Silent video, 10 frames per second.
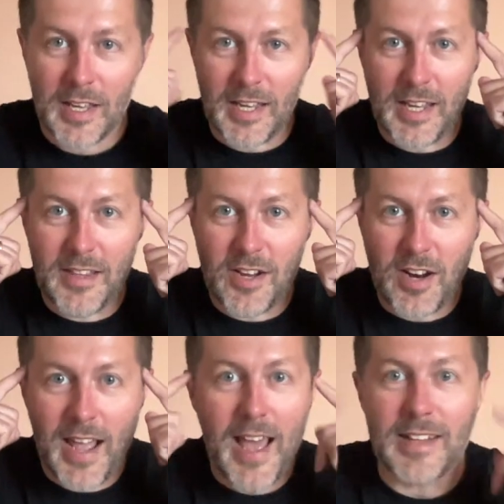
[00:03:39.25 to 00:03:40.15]
in their
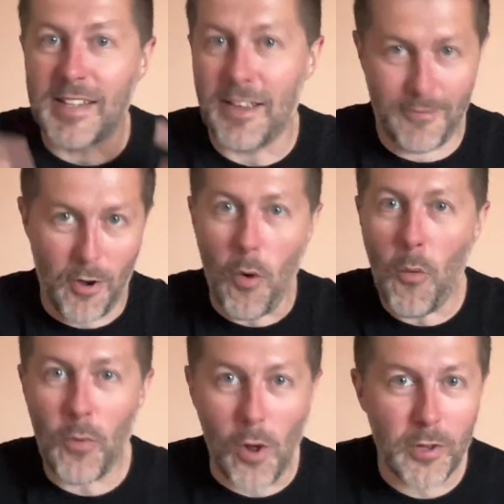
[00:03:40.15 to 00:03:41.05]
head, they have
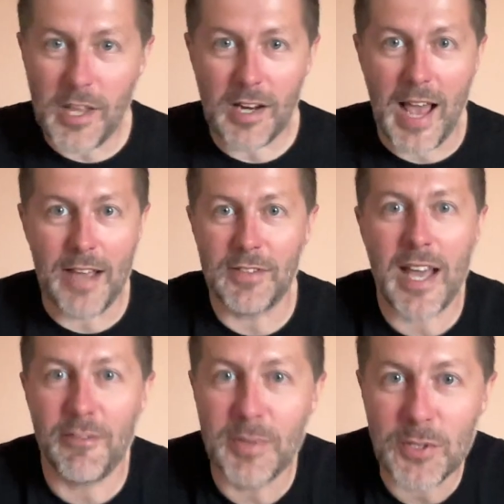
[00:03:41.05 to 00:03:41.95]
all their life, they
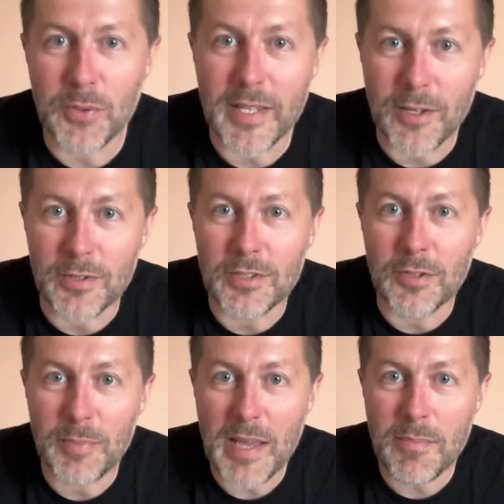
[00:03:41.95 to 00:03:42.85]
have been doing audit on
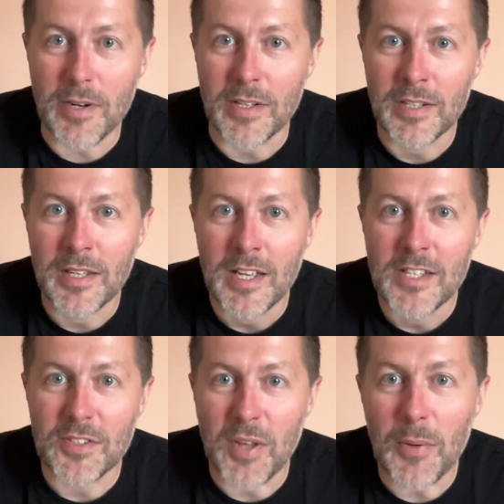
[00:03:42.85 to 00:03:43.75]
paper.
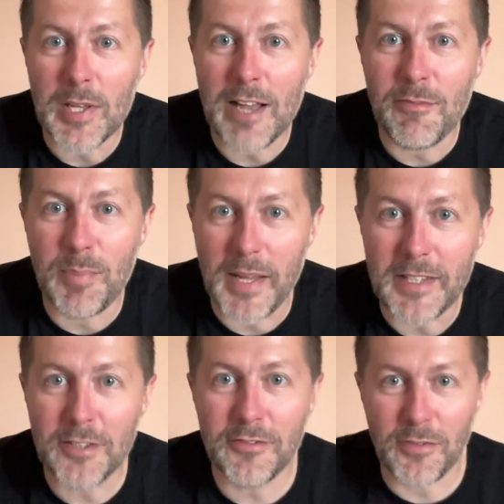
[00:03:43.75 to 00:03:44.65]
So they will have
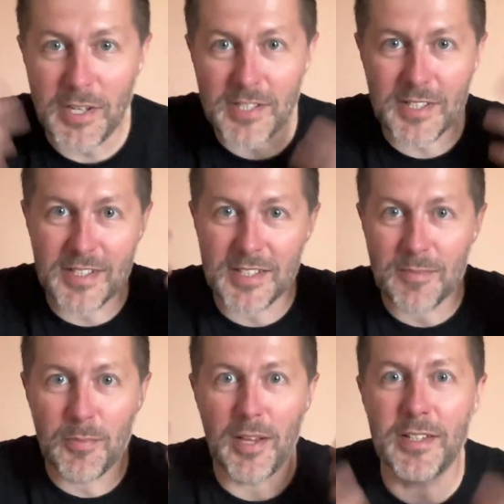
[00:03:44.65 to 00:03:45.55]
plenty of risks,
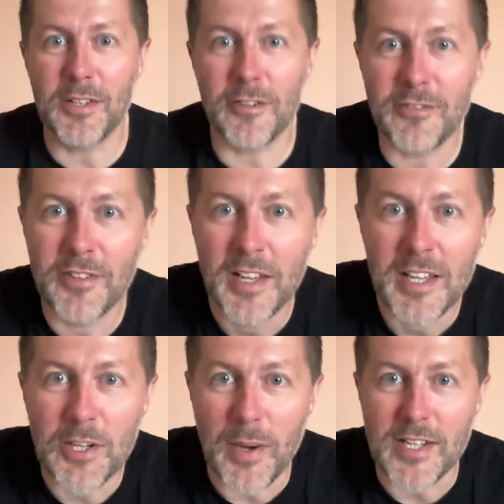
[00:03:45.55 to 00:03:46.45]
plenty of
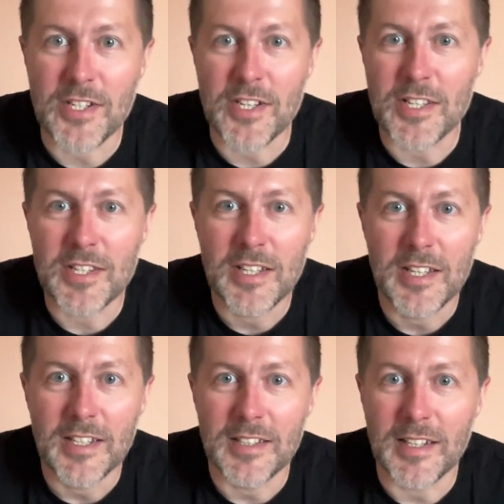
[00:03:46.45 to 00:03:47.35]
questions
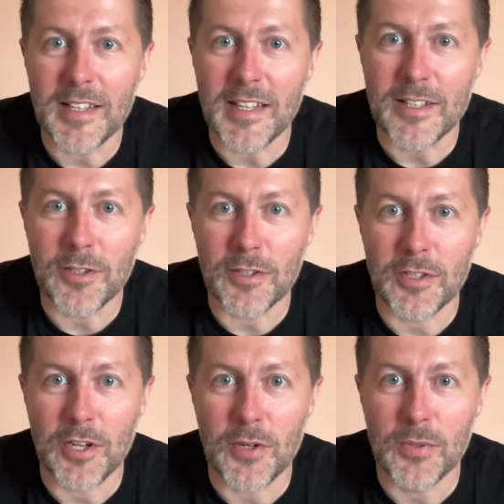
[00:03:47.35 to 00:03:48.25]
that they don't
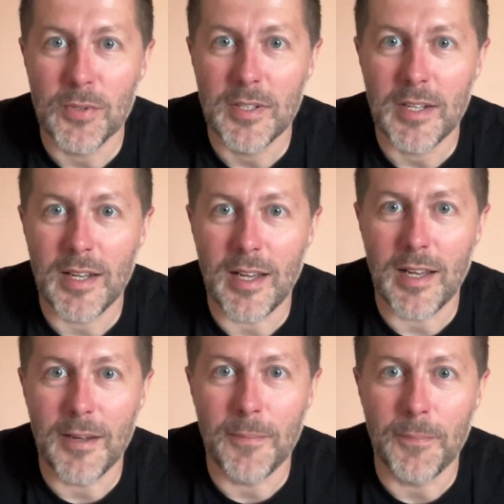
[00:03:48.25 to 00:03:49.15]
know
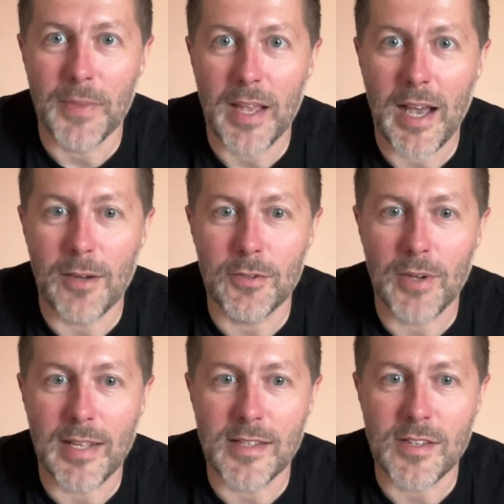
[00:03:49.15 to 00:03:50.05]
how to
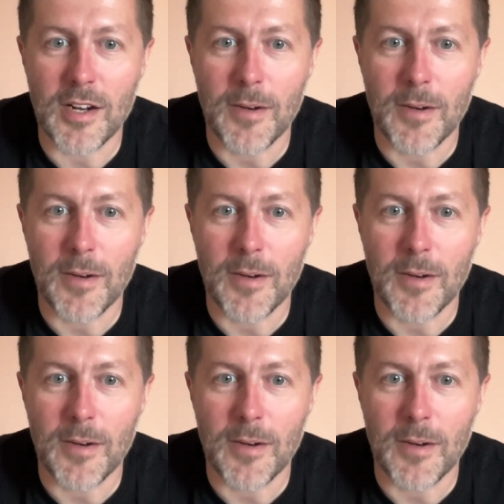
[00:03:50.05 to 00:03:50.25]
answer.